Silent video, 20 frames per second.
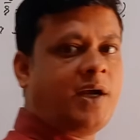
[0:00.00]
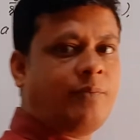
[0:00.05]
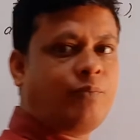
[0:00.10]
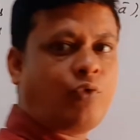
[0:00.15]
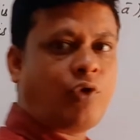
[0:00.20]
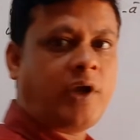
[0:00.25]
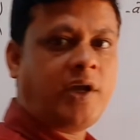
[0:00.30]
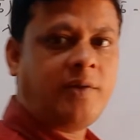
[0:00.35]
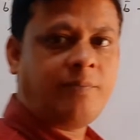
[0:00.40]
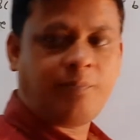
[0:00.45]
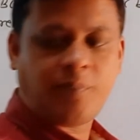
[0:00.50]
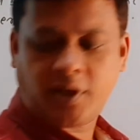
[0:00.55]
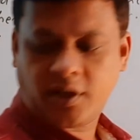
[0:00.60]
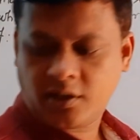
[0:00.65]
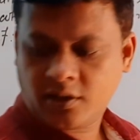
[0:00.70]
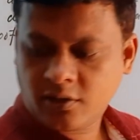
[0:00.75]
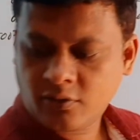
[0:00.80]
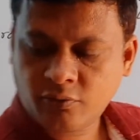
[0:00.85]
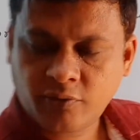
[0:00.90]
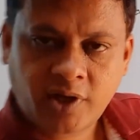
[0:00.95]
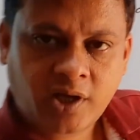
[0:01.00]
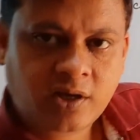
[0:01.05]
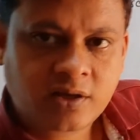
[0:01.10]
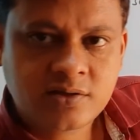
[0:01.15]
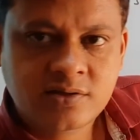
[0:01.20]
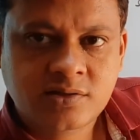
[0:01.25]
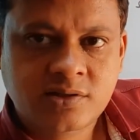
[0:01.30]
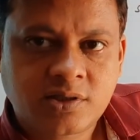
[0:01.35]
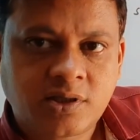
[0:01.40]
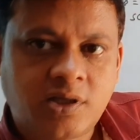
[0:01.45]
point P we
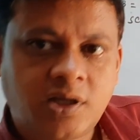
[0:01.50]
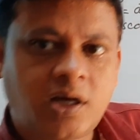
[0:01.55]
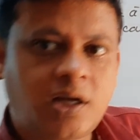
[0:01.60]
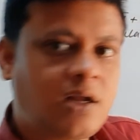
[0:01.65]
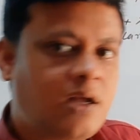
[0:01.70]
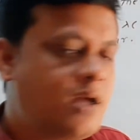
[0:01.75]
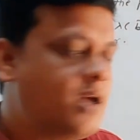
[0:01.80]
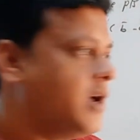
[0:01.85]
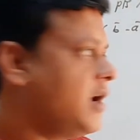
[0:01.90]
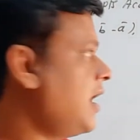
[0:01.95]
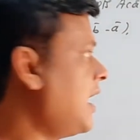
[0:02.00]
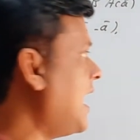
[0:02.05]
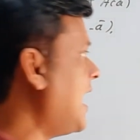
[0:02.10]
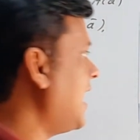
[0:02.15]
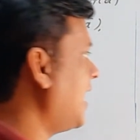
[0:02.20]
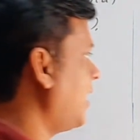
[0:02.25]
consider R